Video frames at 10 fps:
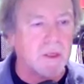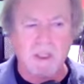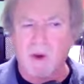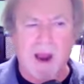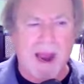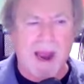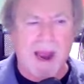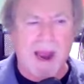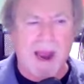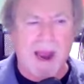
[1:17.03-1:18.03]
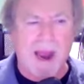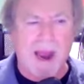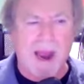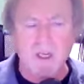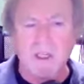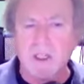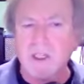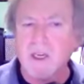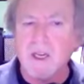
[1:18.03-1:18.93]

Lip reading: and so happy and joyous.